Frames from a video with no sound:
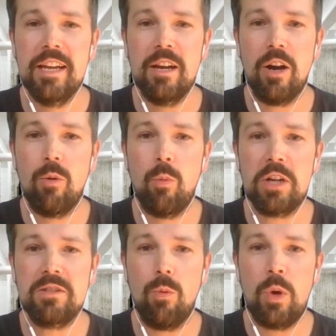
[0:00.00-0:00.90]

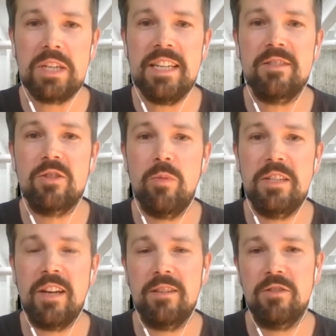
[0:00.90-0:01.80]
what needs to be
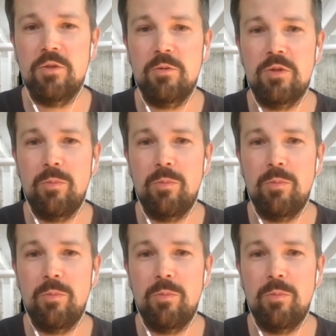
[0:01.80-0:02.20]
done to